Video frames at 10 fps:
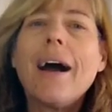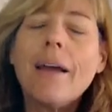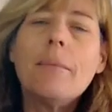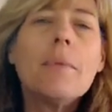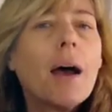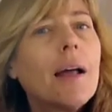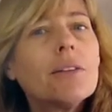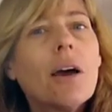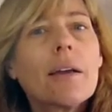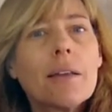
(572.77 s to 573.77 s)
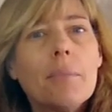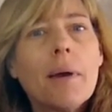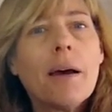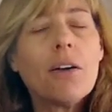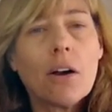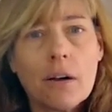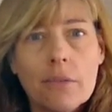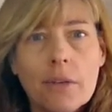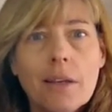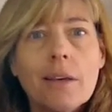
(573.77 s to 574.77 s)
I'm not talking about
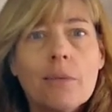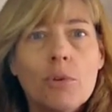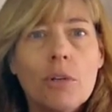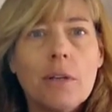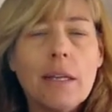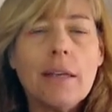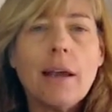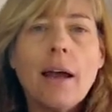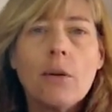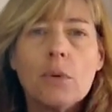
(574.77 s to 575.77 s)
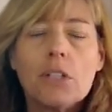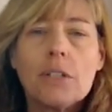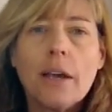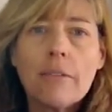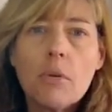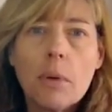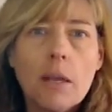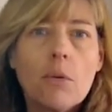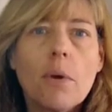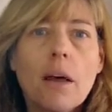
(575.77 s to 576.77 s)
RV community. I wish
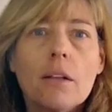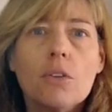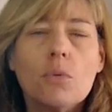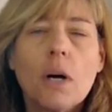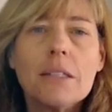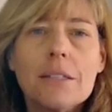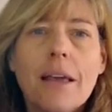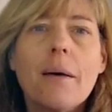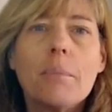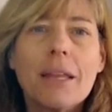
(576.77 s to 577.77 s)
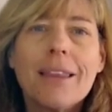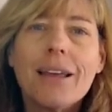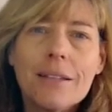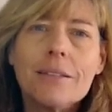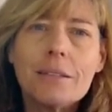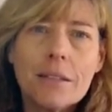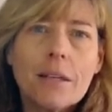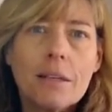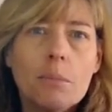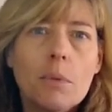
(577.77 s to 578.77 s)
everybody well who wants that, but that isn't
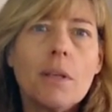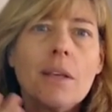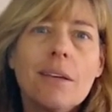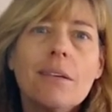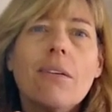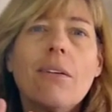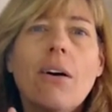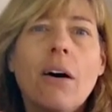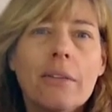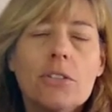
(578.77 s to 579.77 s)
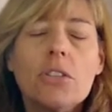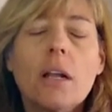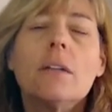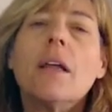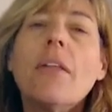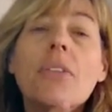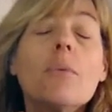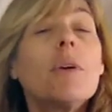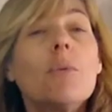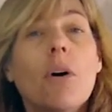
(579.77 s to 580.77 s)
going to be on the show. Not
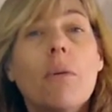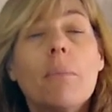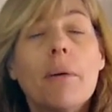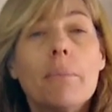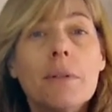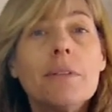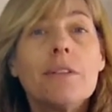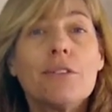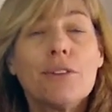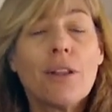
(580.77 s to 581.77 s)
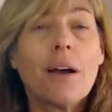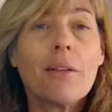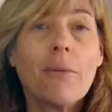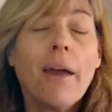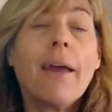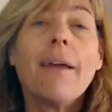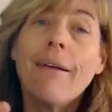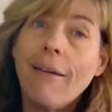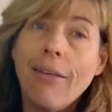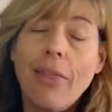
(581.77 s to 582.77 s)
that we won't bump into you along the way.
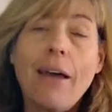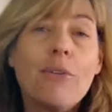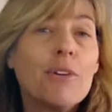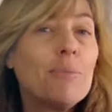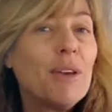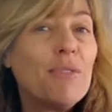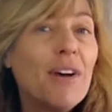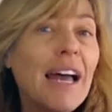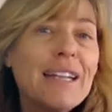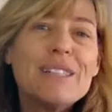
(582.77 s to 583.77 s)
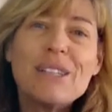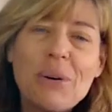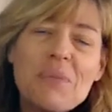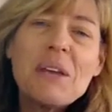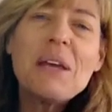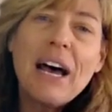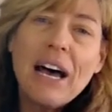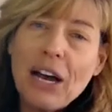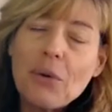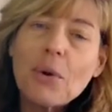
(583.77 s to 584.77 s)
That would be fun. So
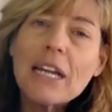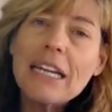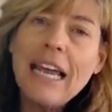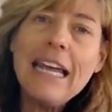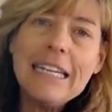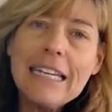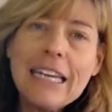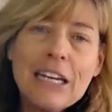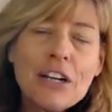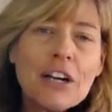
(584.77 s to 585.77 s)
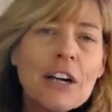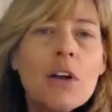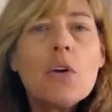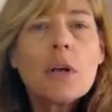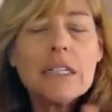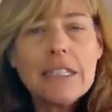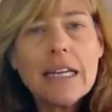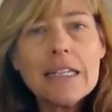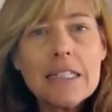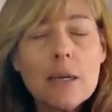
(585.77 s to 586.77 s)
uh, we're going to end it here. I'm going to
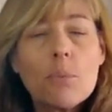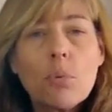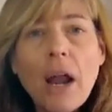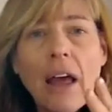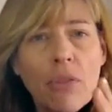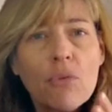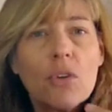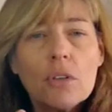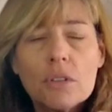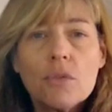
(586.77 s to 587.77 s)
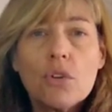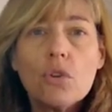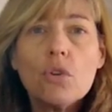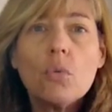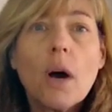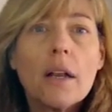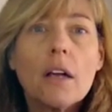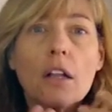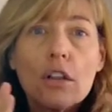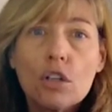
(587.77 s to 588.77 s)
take a deep breath. For those of you who want
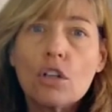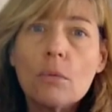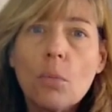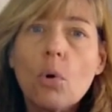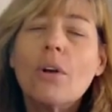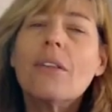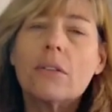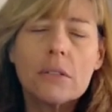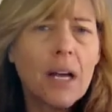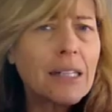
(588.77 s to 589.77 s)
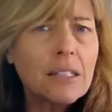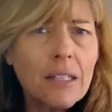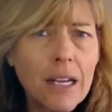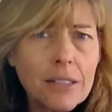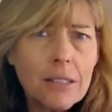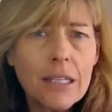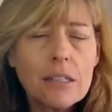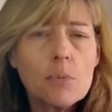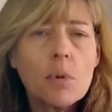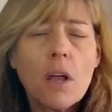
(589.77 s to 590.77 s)
to learn more, there's lots and lots of
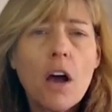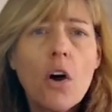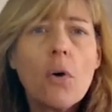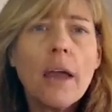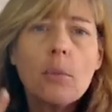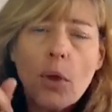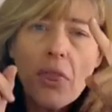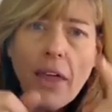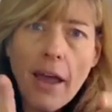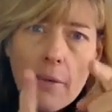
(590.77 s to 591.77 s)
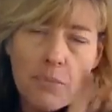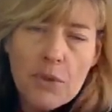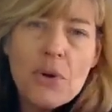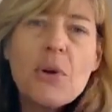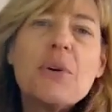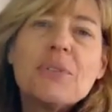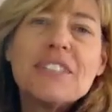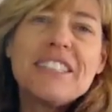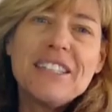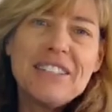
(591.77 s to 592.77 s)
links below. And with that,
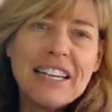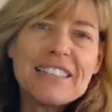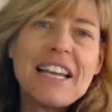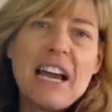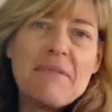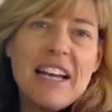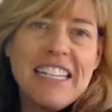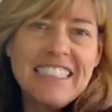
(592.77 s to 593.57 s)
we'll see you next time.